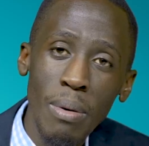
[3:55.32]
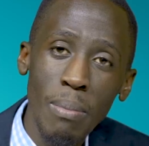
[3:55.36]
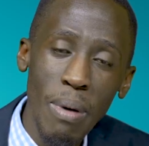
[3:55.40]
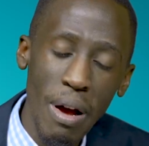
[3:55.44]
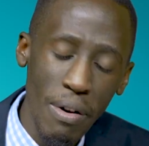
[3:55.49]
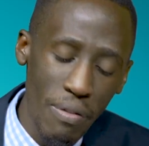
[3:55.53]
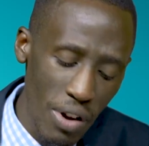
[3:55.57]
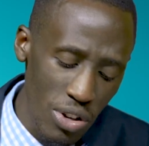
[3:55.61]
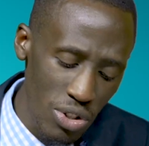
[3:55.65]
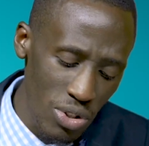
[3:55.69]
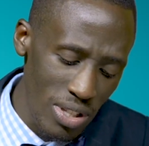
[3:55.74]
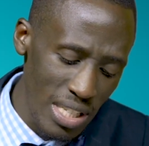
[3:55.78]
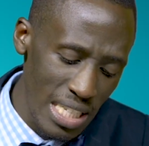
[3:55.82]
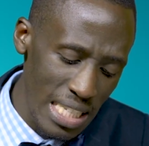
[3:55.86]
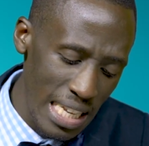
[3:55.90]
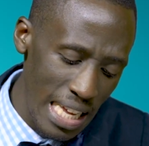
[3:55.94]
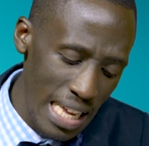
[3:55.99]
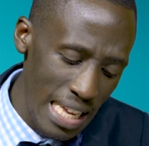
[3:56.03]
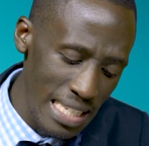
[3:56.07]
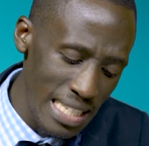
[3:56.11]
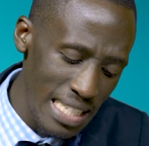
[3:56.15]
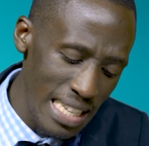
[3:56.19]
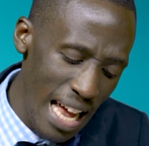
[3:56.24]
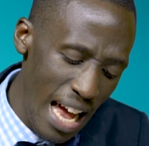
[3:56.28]
my mm. version
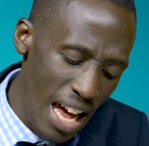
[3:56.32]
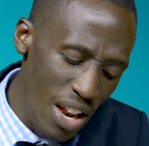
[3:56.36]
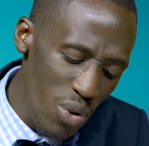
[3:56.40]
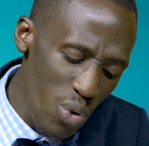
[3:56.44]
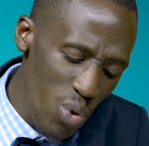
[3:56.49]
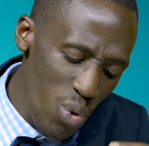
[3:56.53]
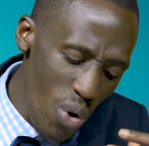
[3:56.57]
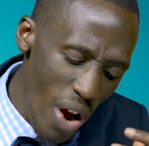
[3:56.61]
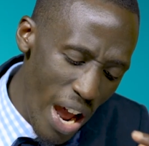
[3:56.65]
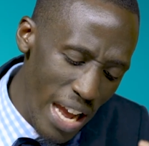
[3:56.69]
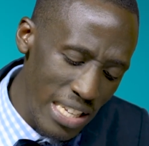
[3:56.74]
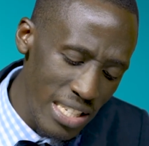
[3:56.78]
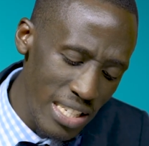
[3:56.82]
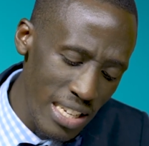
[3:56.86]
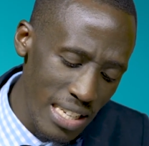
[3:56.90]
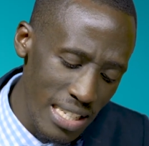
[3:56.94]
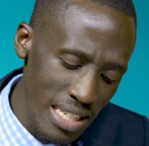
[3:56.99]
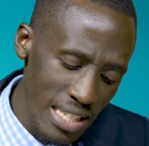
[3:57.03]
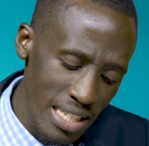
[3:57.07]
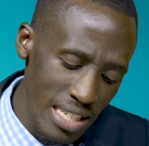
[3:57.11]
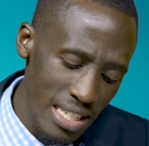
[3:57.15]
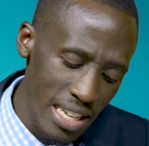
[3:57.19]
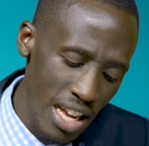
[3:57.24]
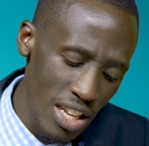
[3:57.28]
says, mm. and
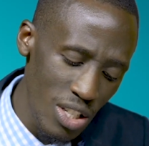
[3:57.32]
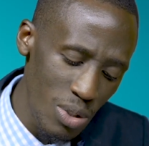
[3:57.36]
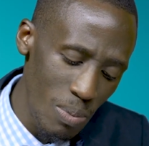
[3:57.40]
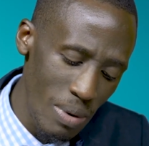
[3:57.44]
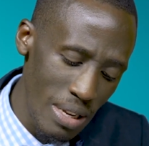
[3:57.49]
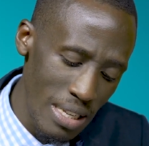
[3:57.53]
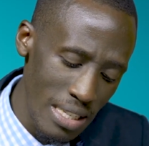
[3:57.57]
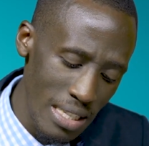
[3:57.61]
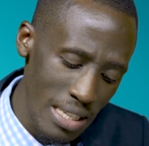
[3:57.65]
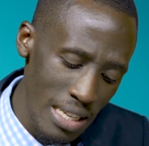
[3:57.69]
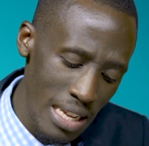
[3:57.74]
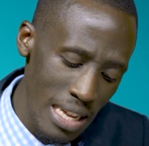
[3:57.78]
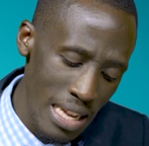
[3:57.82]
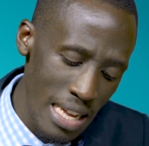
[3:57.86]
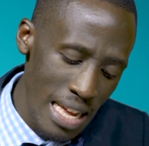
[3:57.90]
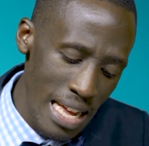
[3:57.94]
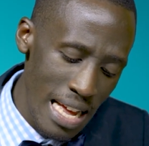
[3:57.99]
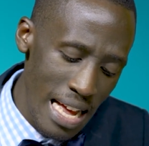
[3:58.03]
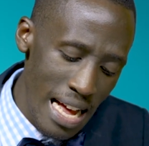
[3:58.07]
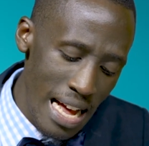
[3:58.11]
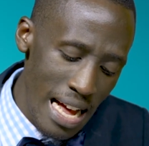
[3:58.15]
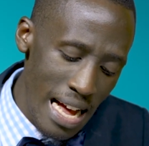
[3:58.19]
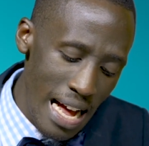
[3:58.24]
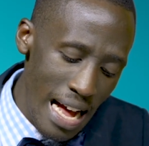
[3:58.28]
righteous judgment mm.
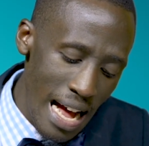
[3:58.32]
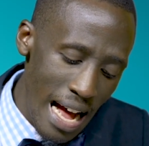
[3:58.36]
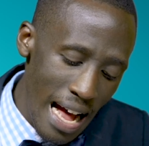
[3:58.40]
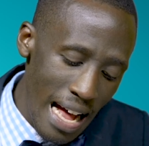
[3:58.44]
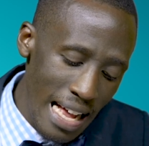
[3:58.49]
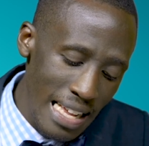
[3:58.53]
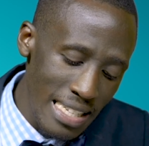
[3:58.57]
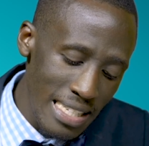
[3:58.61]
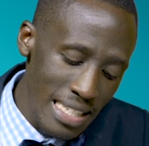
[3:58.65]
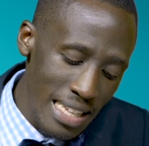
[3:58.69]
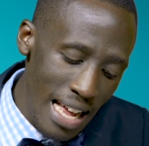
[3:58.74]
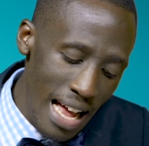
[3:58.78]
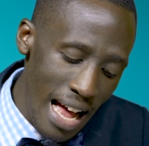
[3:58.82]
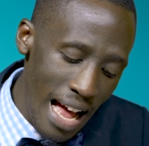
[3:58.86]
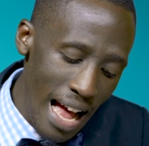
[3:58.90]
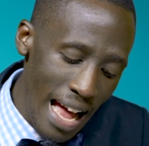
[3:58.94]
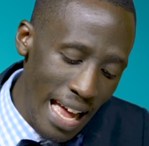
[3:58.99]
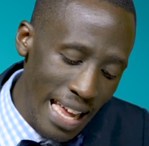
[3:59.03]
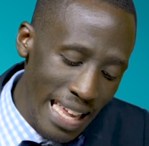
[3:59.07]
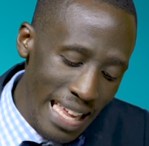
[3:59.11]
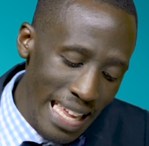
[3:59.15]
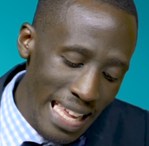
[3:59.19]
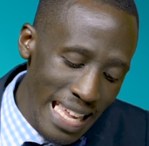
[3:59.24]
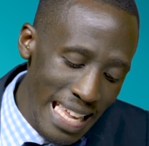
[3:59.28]
as are
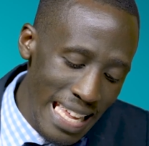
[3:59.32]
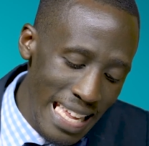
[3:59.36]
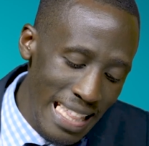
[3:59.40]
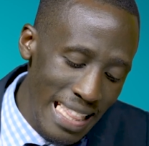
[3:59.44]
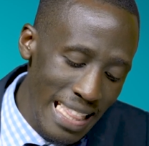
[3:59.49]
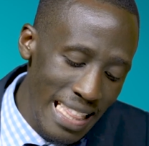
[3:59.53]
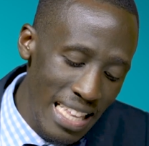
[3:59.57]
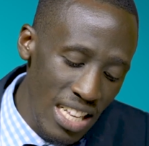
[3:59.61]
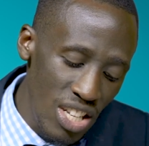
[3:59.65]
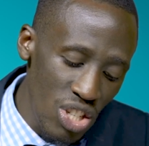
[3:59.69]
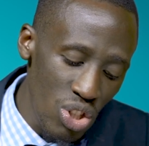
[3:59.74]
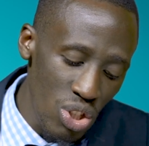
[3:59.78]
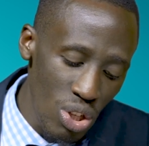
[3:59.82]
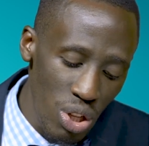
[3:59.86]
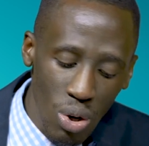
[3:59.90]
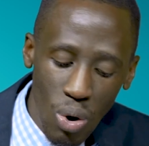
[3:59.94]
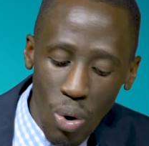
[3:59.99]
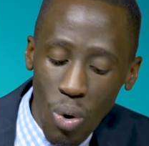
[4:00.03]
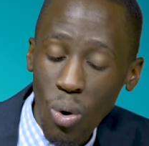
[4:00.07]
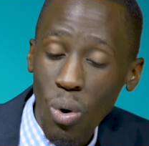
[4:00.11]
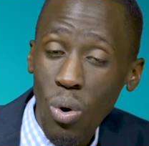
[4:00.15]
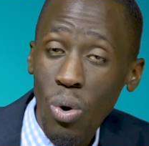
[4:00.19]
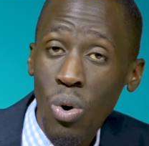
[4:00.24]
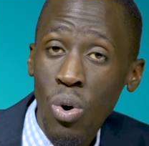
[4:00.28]
in this
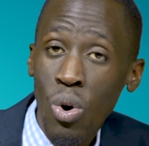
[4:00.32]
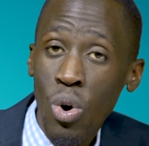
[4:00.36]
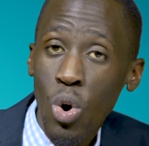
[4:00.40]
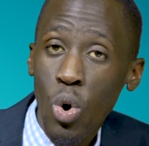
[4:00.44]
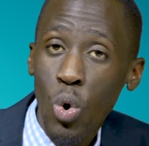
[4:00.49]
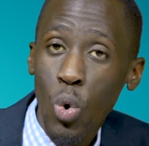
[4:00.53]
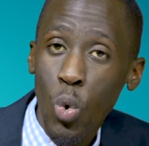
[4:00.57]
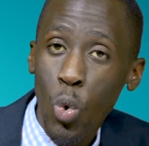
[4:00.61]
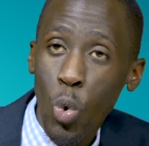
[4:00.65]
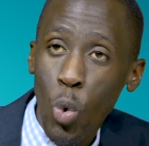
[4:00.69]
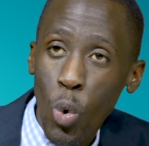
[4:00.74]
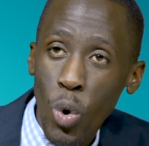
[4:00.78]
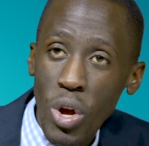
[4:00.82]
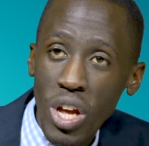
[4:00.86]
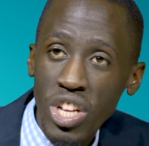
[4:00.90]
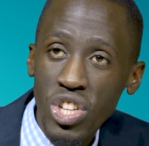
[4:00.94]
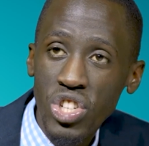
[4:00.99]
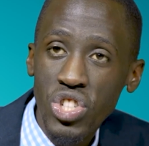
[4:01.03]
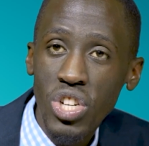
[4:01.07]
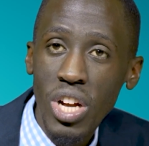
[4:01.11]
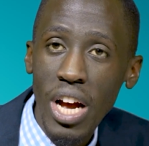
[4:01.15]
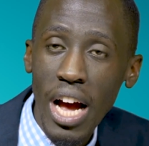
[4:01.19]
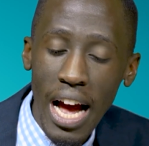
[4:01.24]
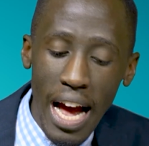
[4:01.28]
law, mm-hmm.
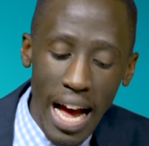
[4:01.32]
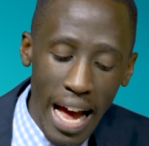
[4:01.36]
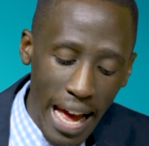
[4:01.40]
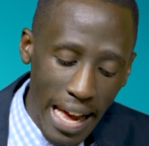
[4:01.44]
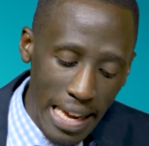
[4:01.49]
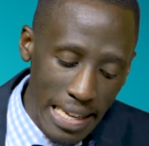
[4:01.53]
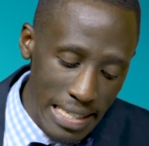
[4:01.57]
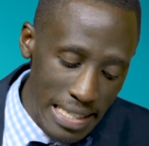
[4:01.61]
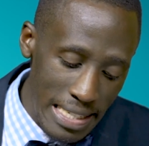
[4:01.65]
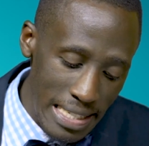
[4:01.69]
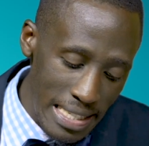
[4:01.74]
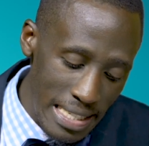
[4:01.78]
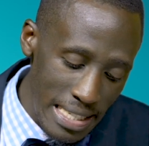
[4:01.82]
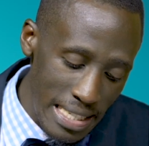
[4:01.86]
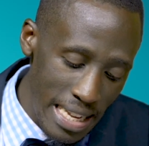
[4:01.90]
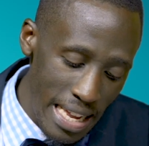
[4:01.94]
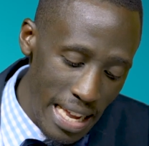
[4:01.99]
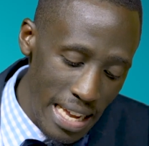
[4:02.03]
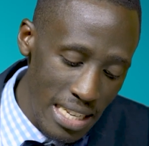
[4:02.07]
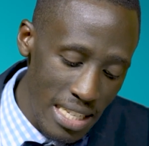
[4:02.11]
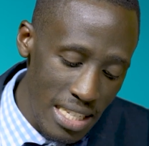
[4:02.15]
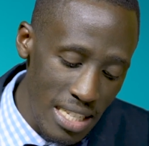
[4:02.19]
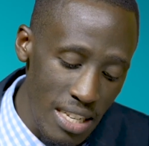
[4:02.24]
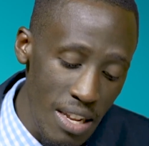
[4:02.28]
which I
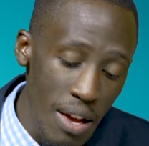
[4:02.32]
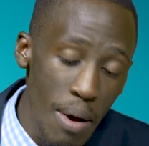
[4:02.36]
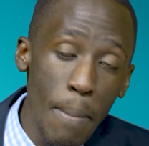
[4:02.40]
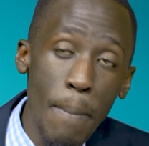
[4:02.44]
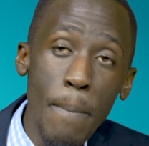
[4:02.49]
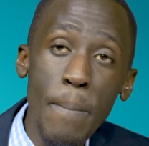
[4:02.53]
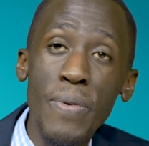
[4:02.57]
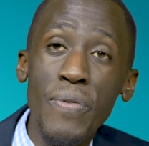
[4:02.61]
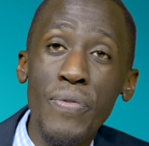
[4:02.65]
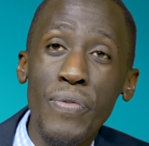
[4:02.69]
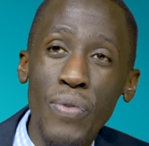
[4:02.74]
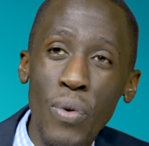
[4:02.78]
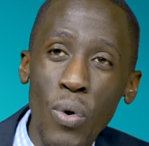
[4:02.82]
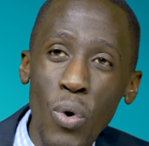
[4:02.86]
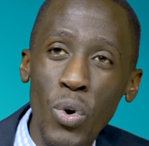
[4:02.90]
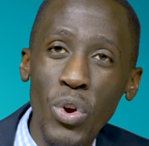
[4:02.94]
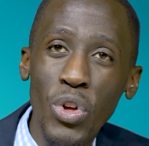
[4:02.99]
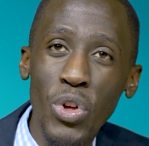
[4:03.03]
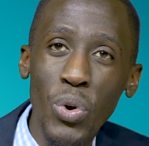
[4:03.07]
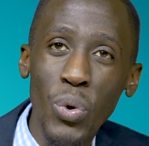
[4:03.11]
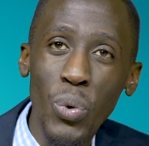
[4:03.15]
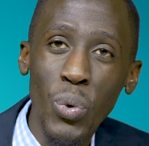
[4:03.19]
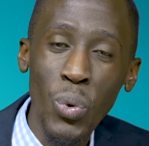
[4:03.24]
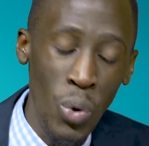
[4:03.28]
set before
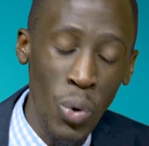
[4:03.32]
you